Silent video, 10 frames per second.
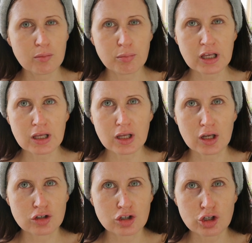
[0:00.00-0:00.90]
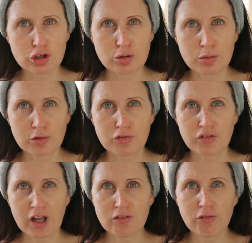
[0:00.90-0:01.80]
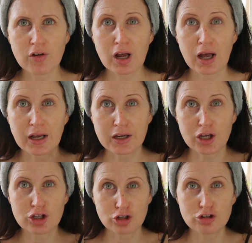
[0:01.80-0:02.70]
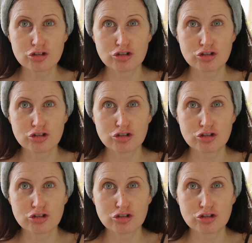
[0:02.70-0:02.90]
could be a new favorite and a good